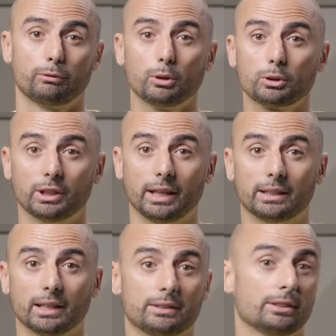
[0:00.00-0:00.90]
to
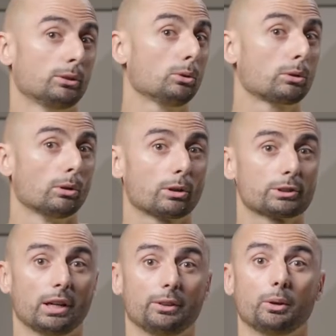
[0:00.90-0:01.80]
fluctuate as the two
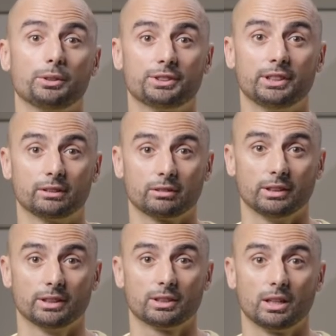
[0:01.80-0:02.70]
clocks are not
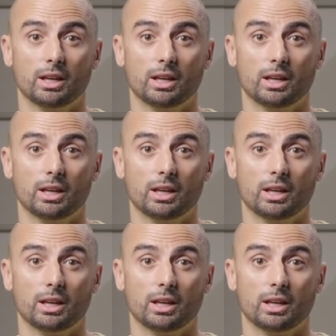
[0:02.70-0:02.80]
synchronous.